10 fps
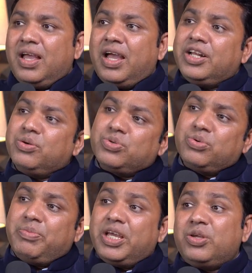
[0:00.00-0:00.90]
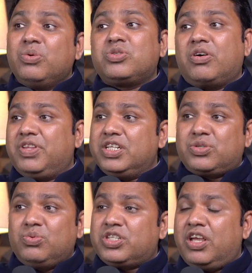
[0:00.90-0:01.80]
And you should make use of these
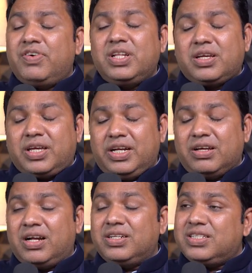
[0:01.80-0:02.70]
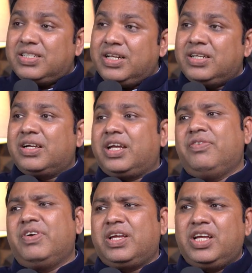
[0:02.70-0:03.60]
tools. Even a kid, understanding a kid,
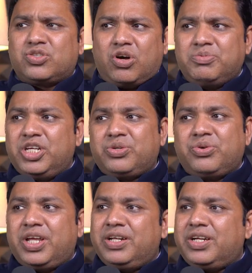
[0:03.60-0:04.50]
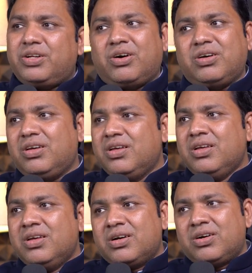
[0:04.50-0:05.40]
whether he is object oriented or
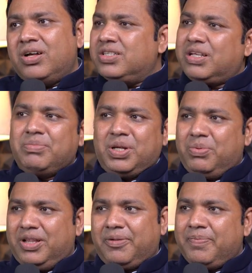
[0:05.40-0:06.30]
concept driven.